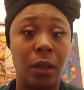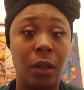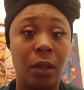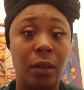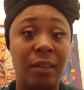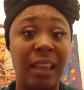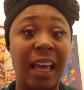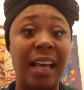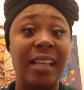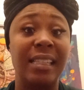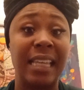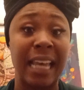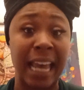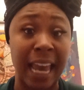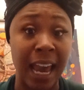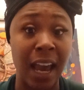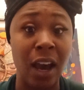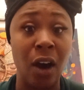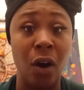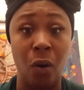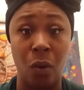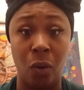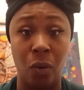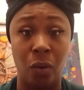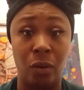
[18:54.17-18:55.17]
That's
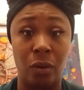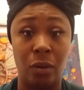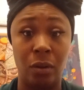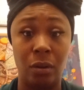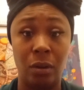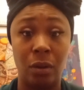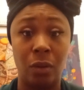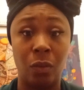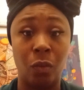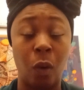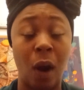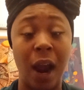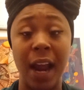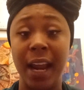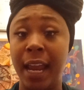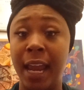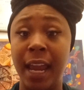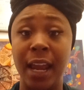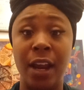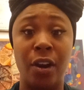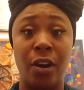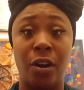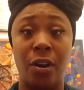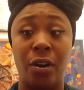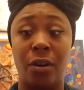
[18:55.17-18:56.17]
hell right
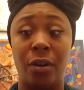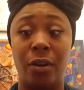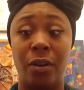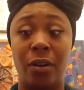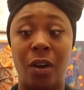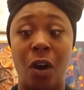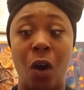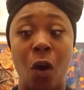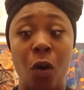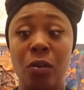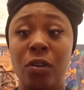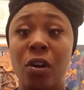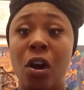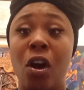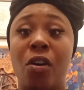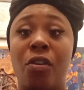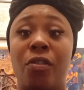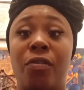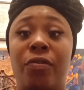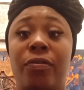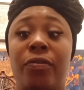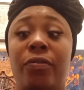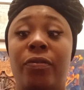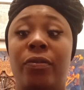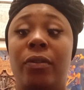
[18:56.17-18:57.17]
here on
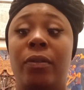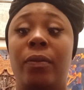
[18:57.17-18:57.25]
earth.